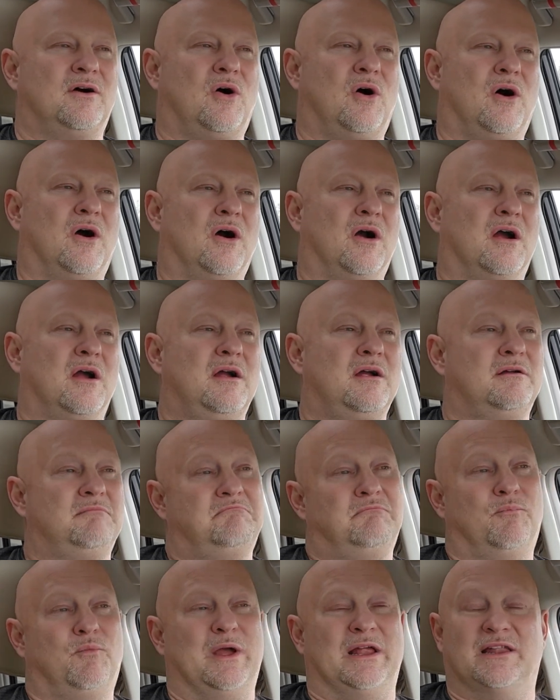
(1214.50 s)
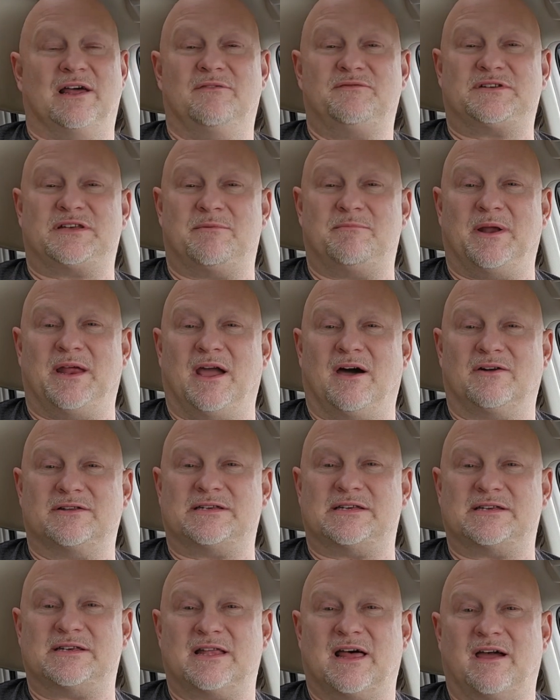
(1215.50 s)
or we live somebody
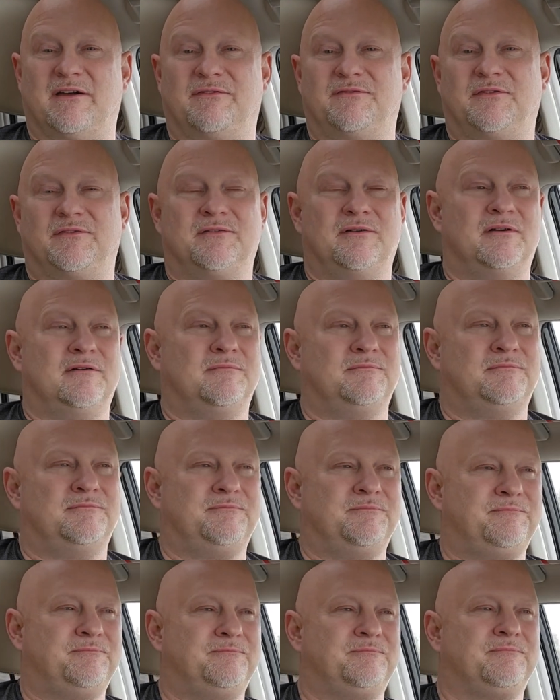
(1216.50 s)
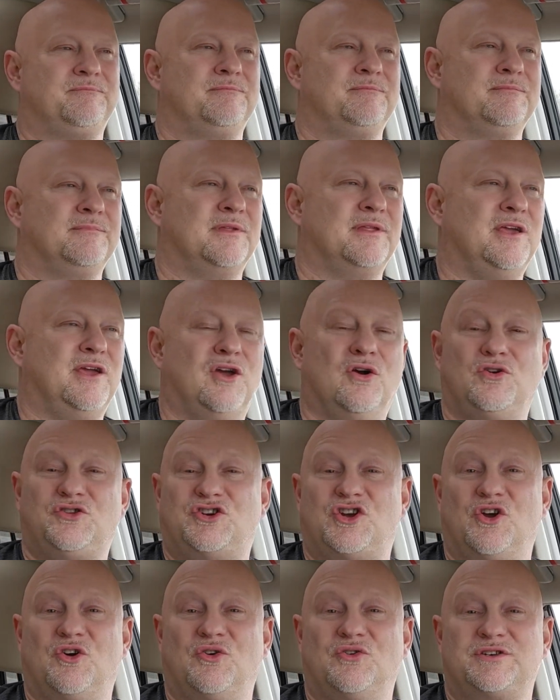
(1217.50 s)
else's life. You
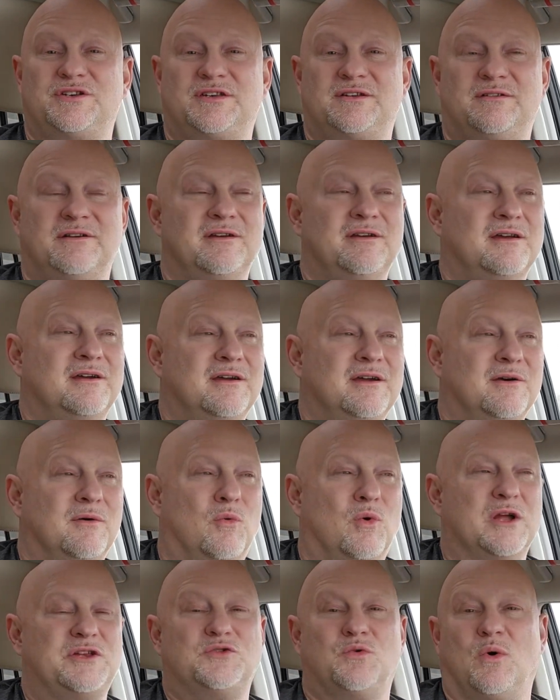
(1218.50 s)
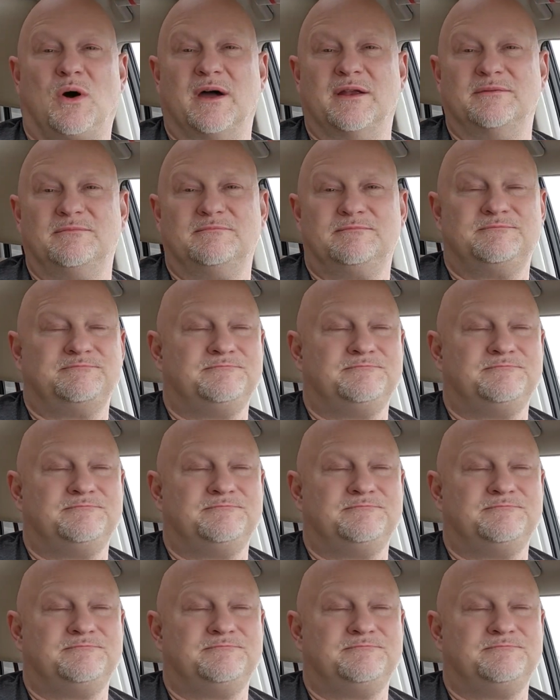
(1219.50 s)
choose which one.